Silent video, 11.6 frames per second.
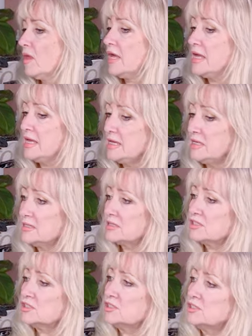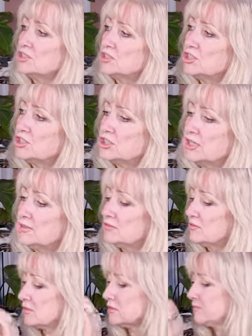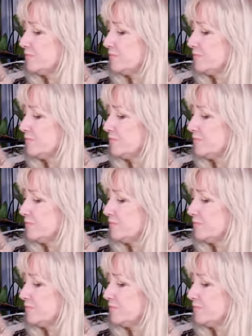is Shield.